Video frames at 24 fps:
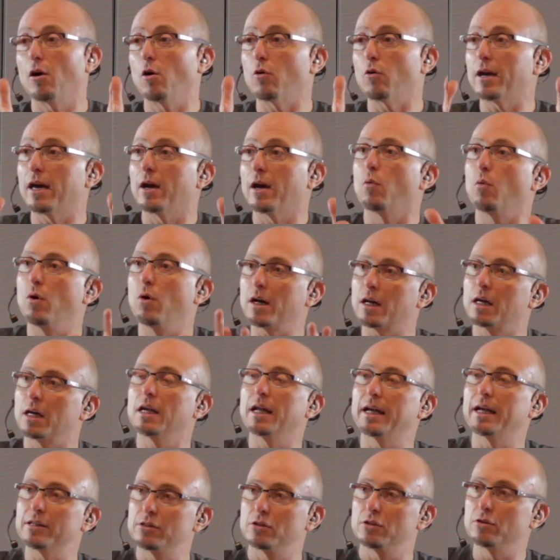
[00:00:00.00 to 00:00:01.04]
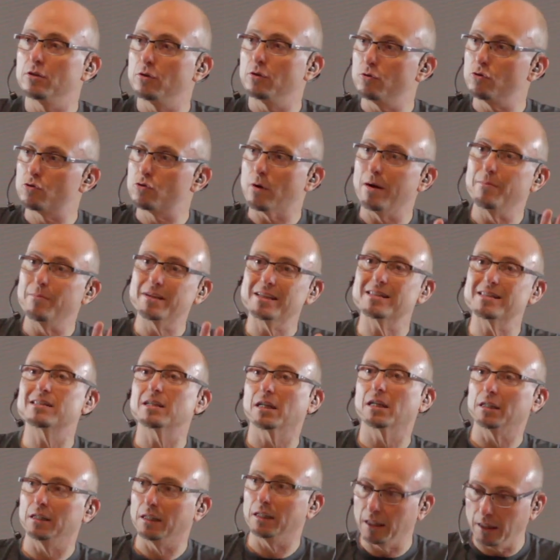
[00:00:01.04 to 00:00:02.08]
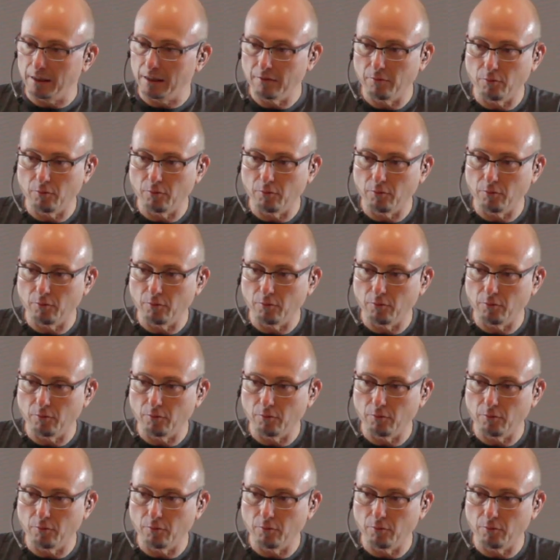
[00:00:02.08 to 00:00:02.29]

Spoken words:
okay, what can I do drumistically